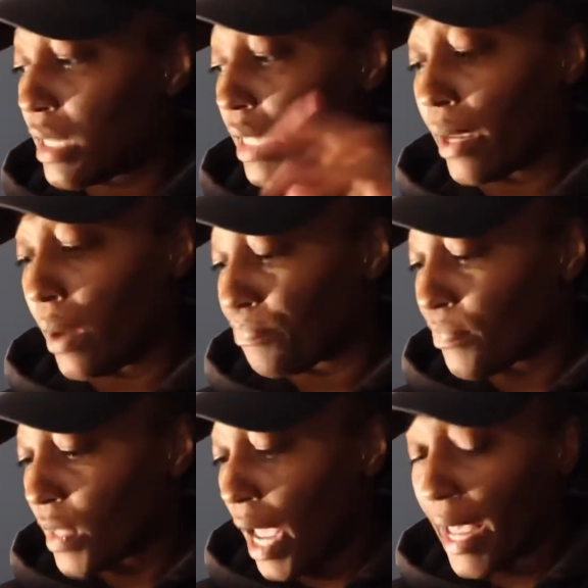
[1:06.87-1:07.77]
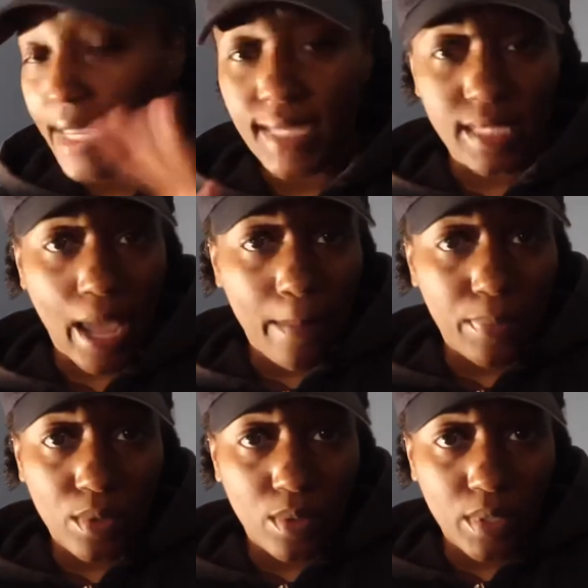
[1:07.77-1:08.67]
Like, I guess
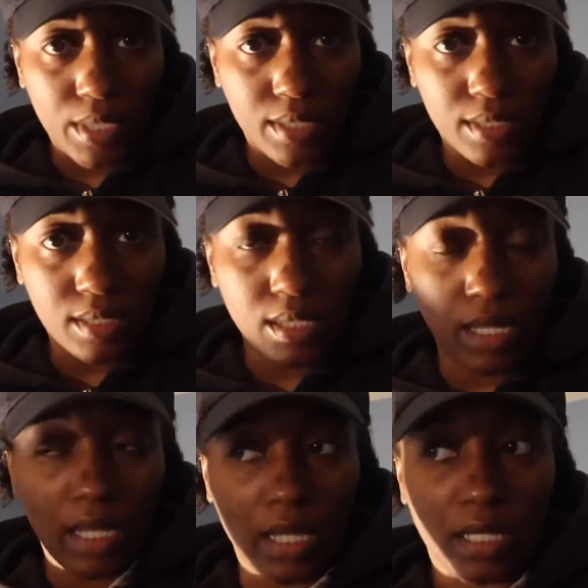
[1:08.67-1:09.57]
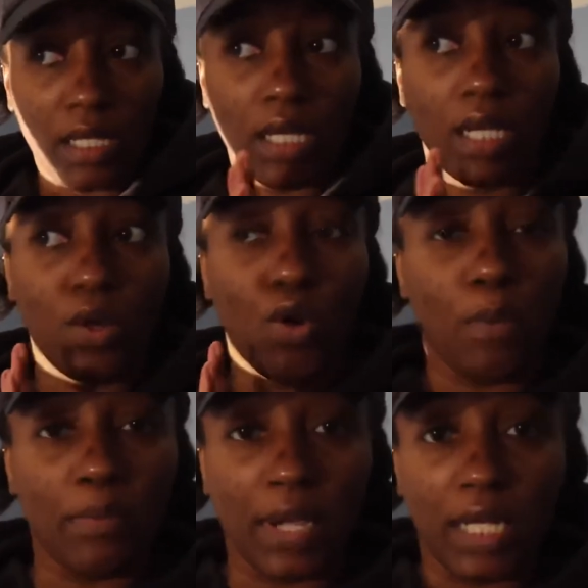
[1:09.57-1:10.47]
Apple is
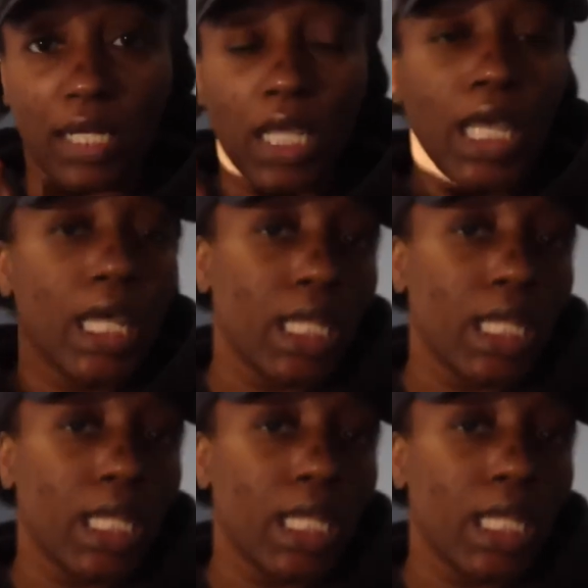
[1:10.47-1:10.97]
incorporating